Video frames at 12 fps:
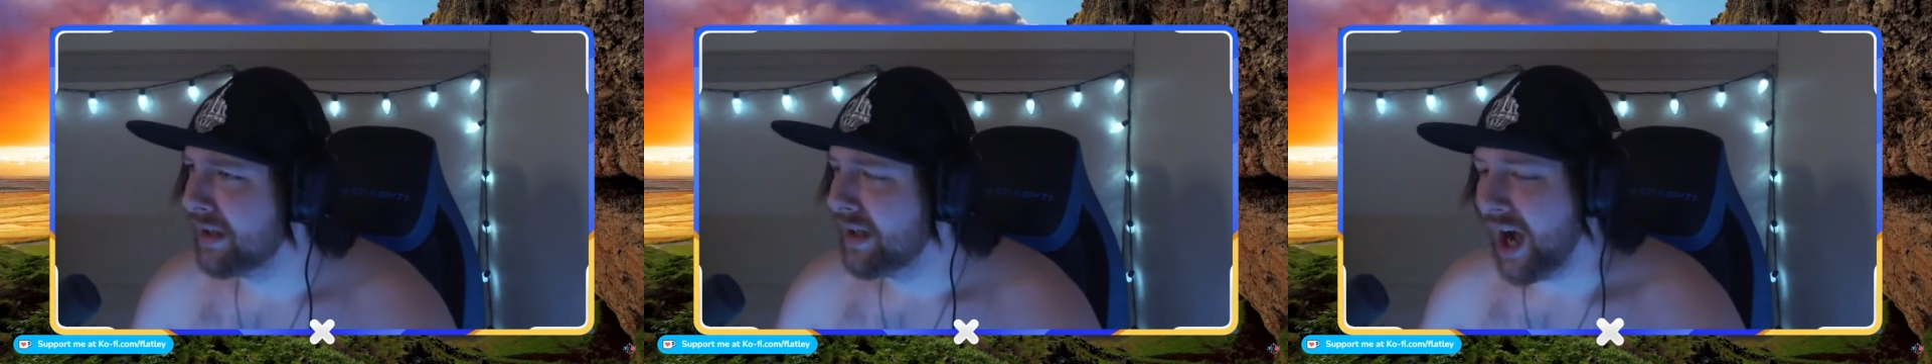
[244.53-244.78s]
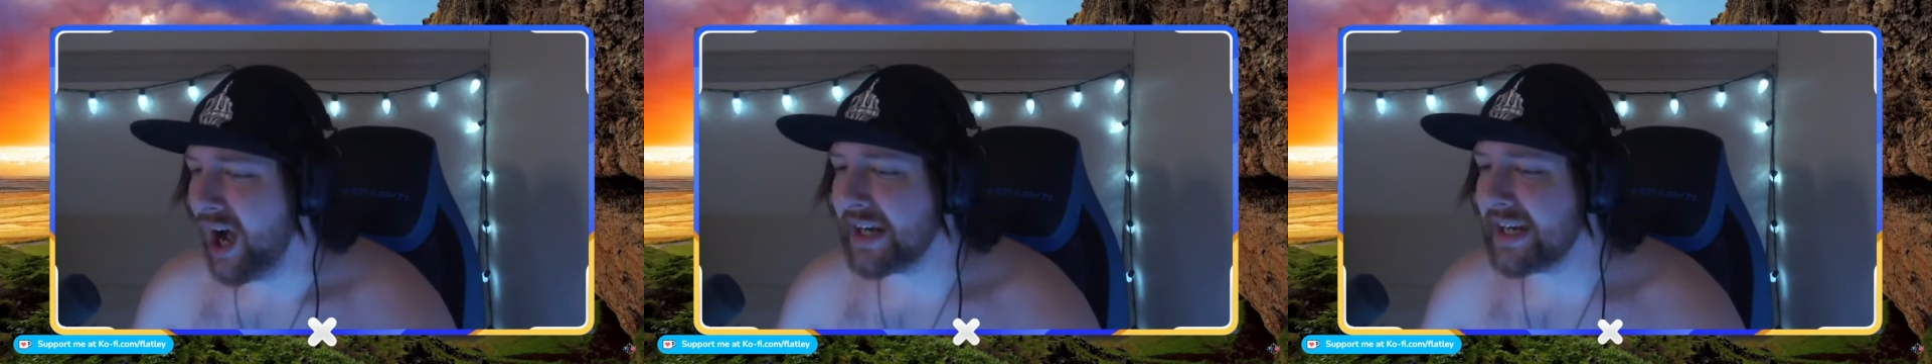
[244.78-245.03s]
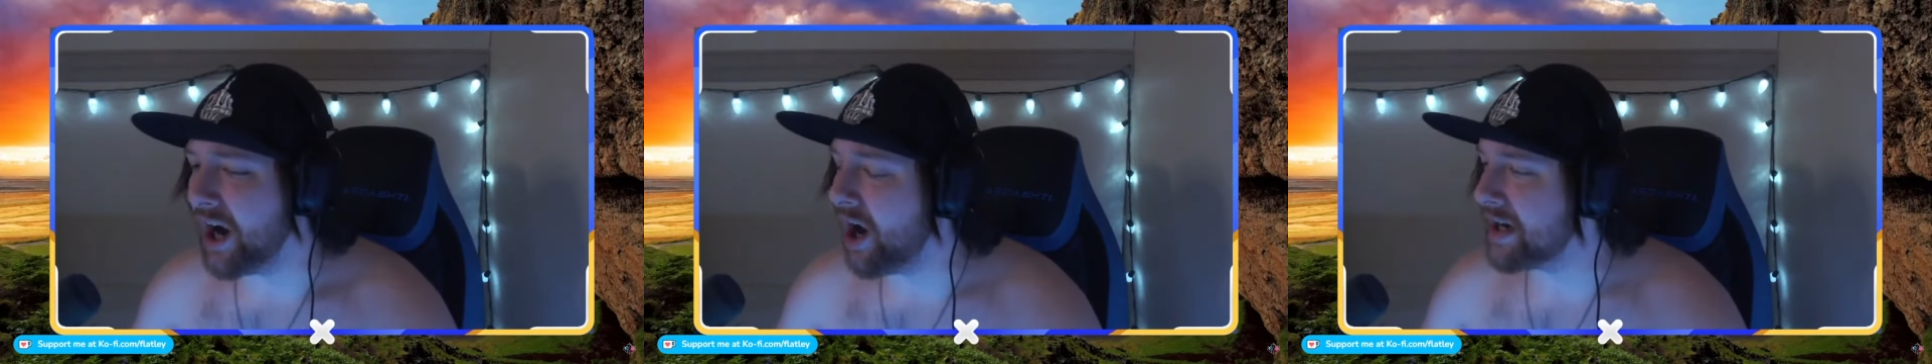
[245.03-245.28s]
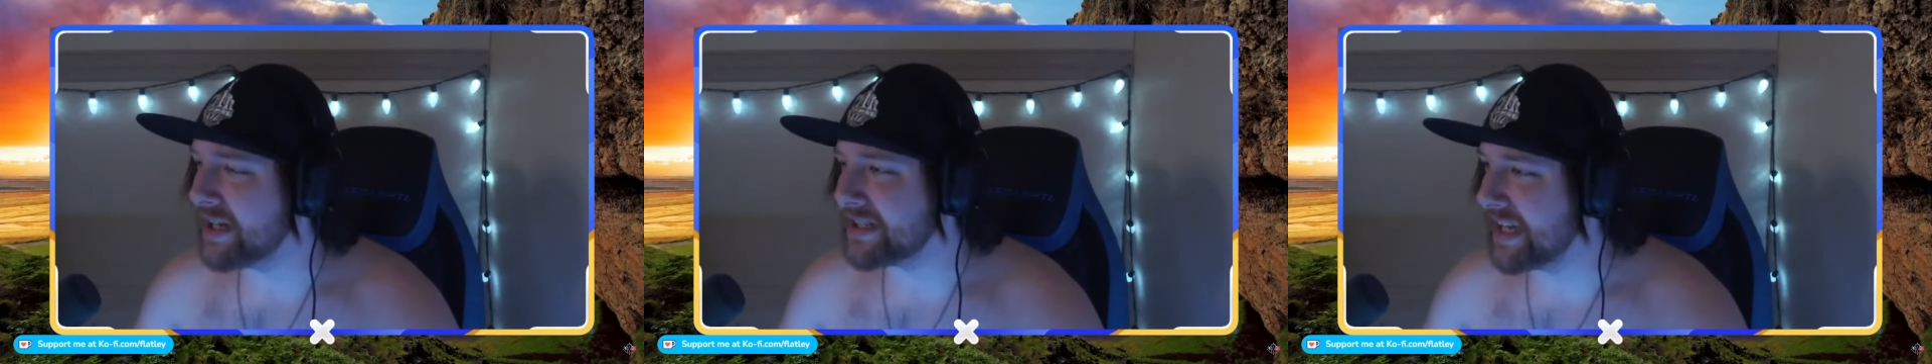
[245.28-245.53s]
Huggy
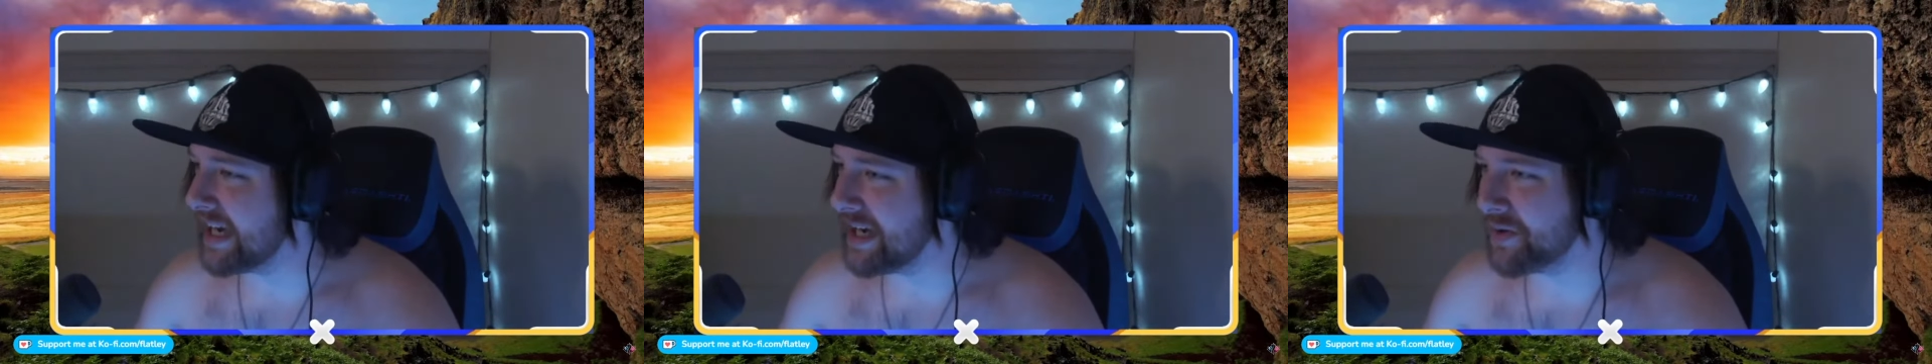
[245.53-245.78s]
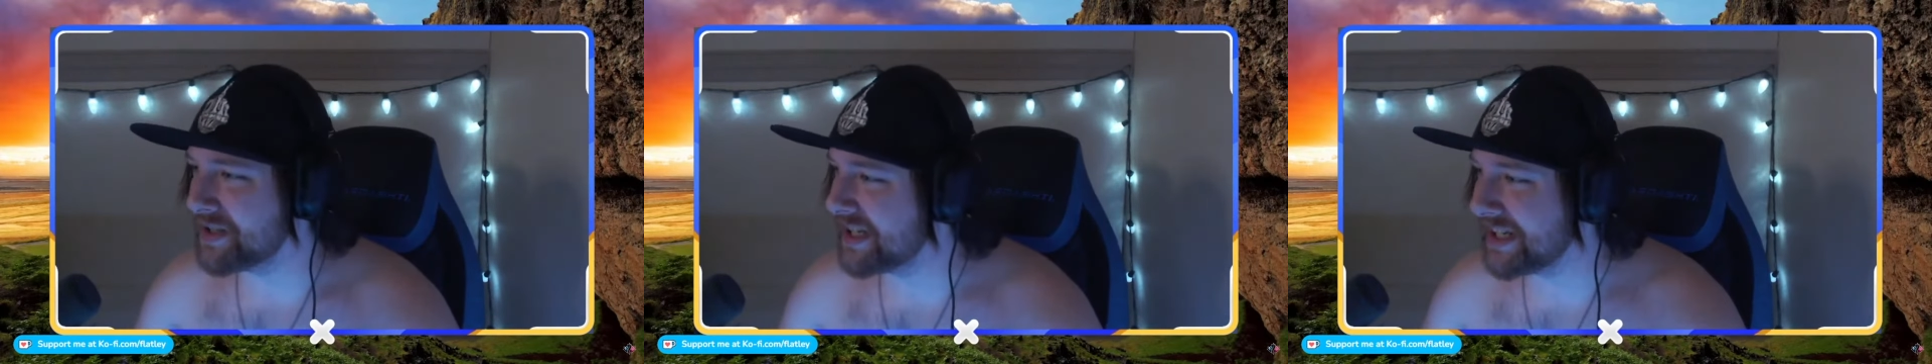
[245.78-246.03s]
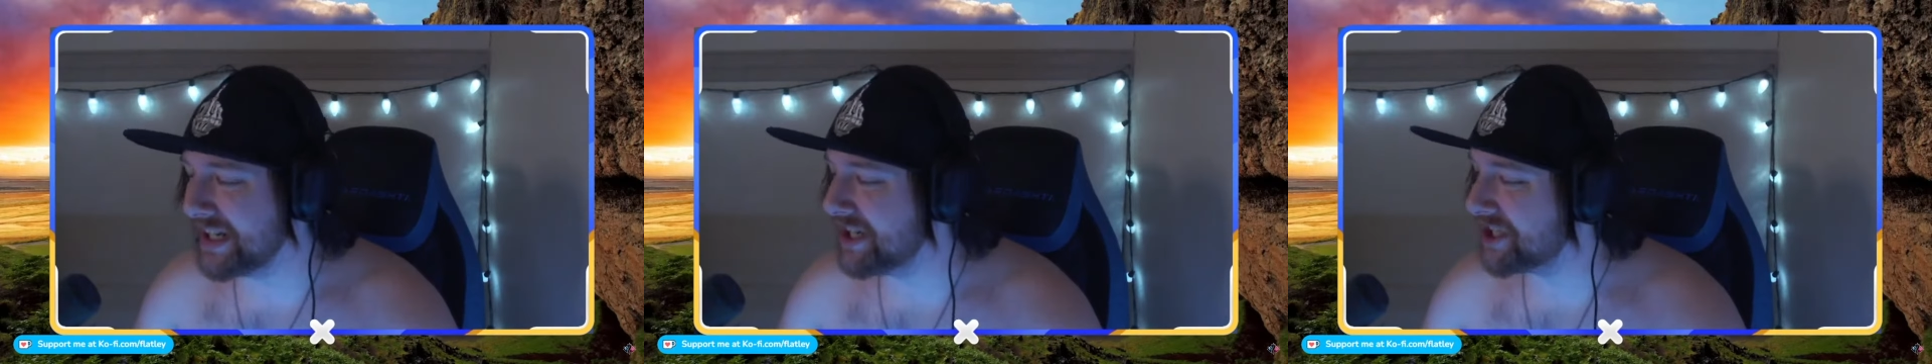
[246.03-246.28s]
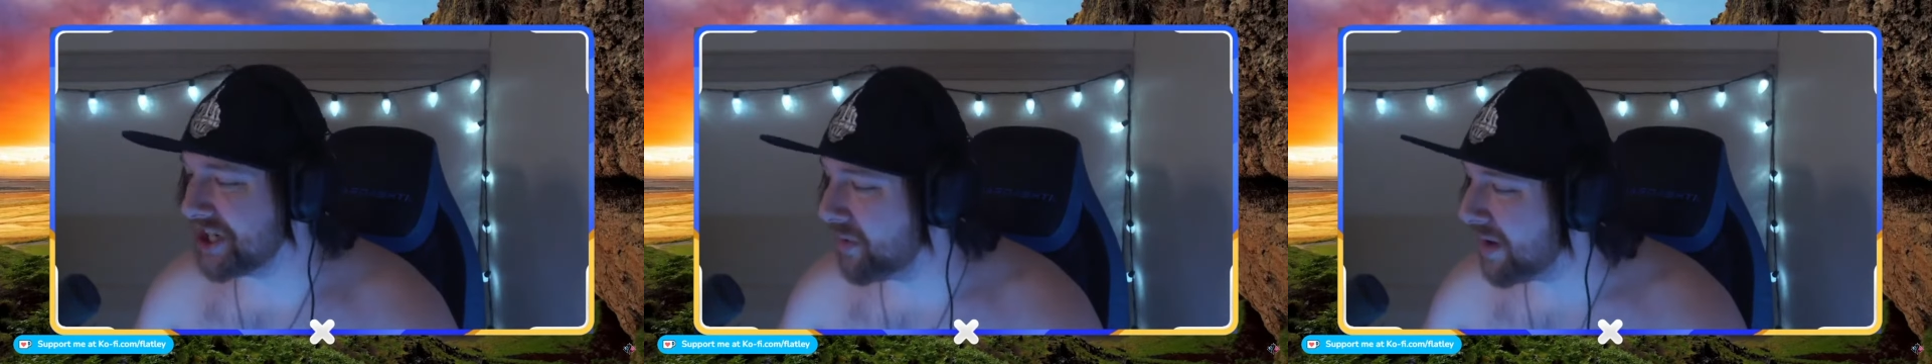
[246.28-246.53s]
already said he wasn't going to
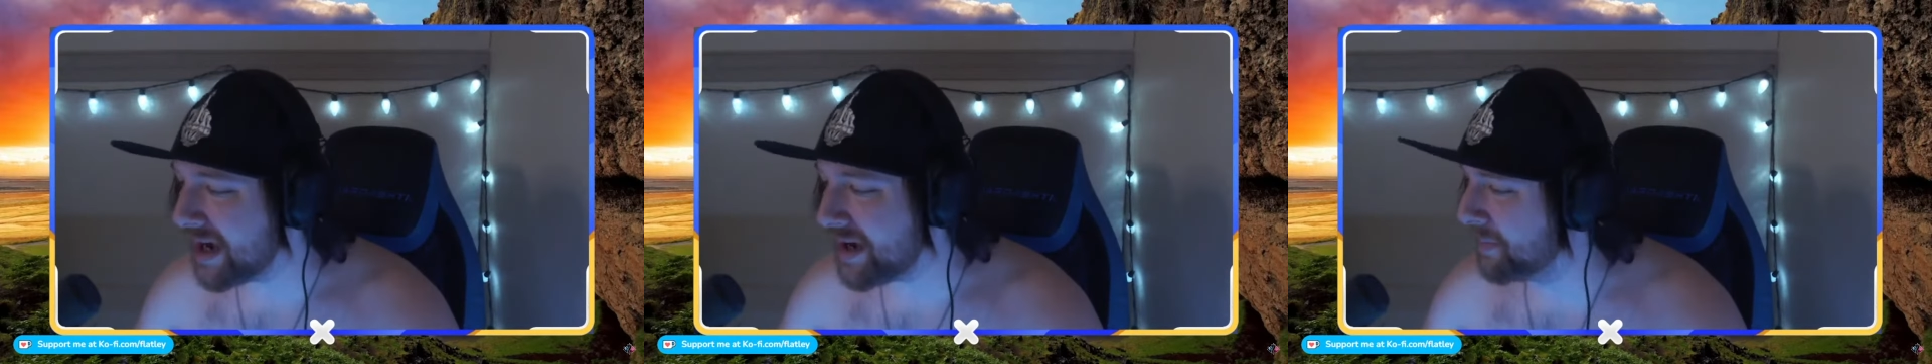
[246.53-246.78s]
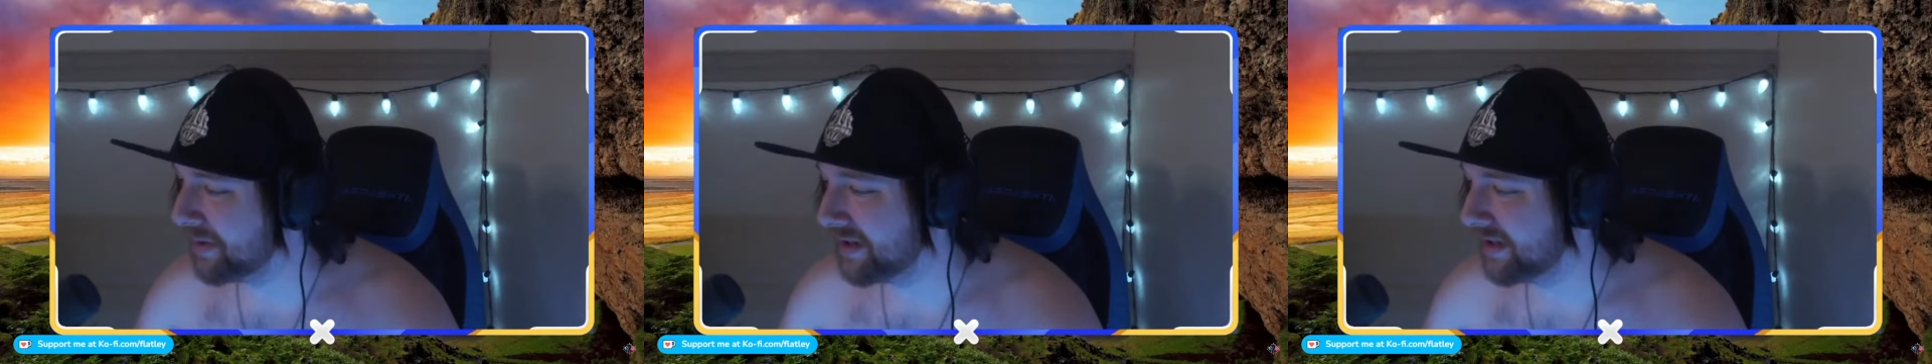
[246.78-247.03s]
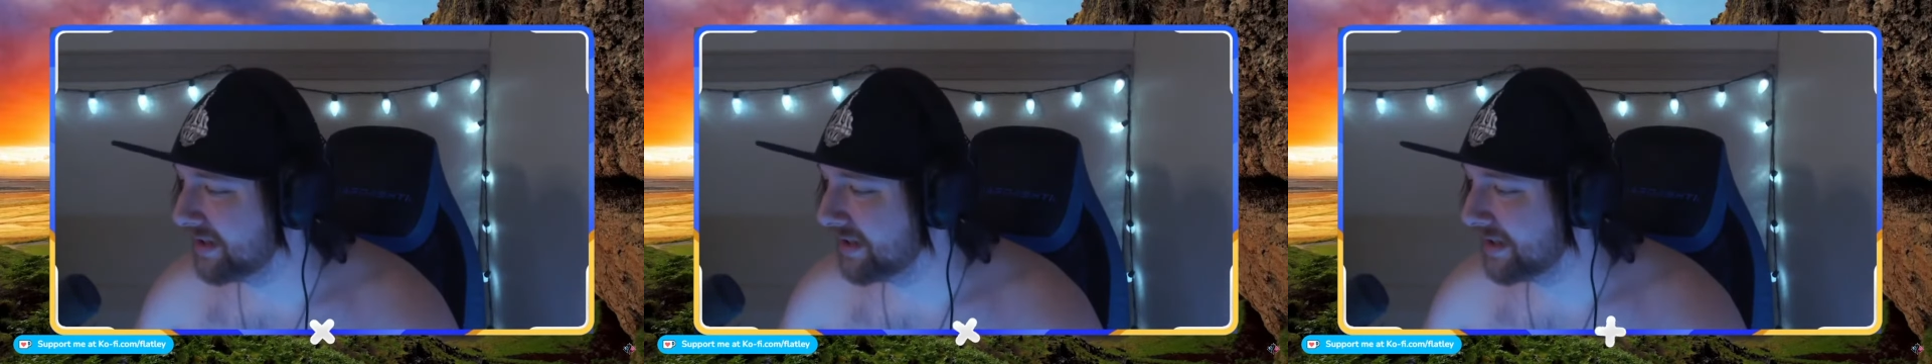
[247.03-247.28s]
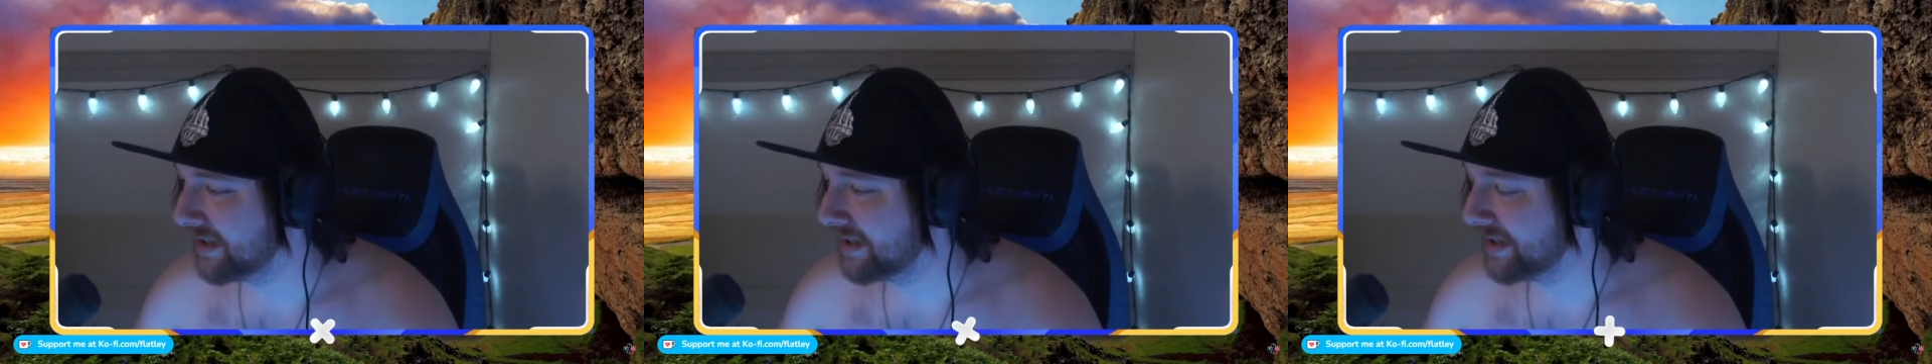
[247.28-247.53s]
show
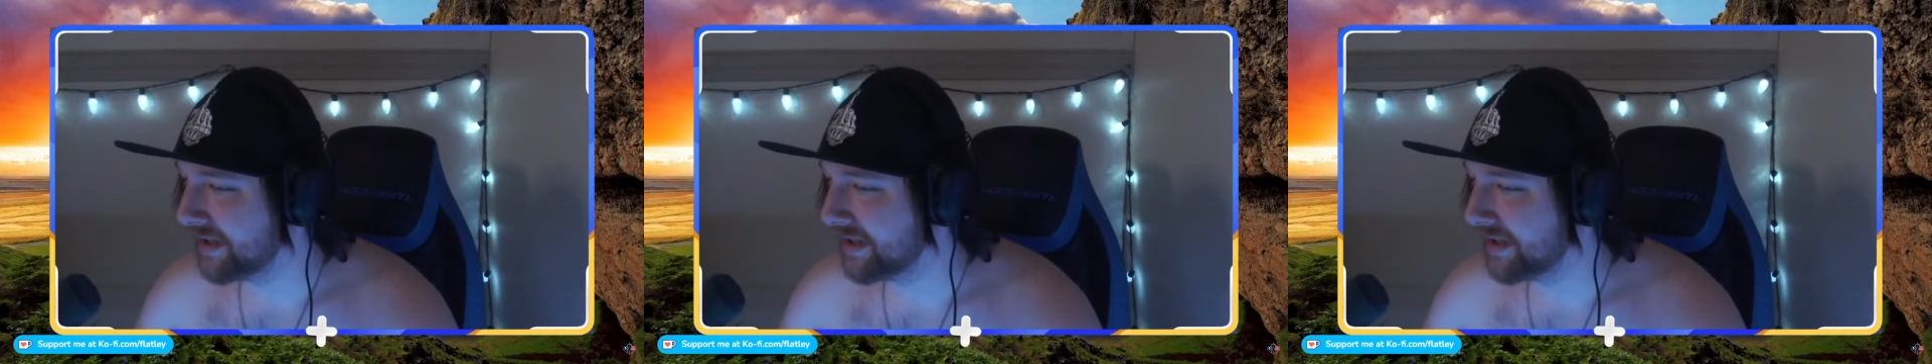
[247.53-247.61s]
up.